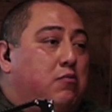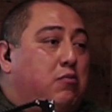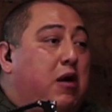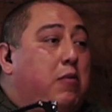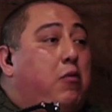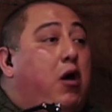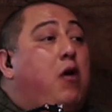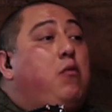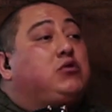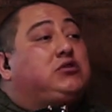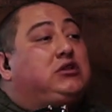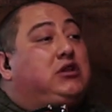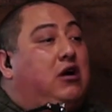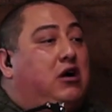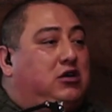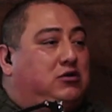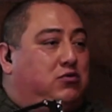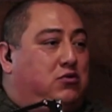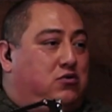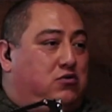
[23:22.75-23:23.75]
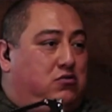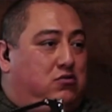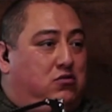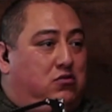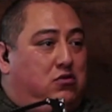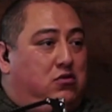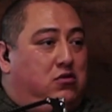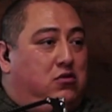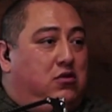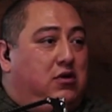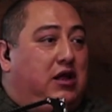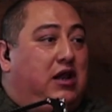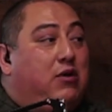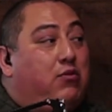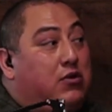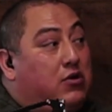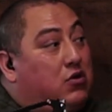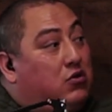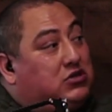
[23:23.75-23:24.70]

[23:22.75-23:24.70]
my mom was in the hospital and I went yeah.